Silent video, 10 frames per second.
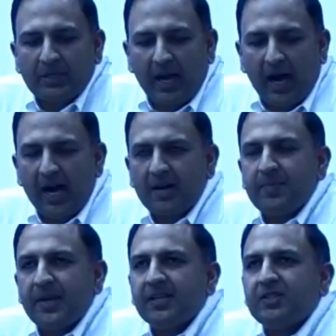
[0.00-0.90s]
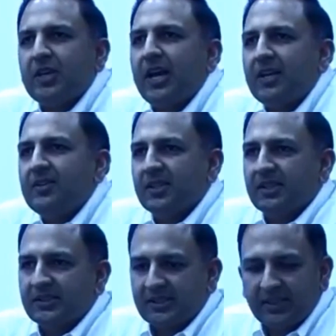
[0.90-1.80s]
But our biggest challenge
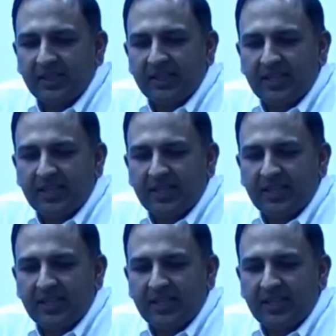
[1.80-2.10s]
is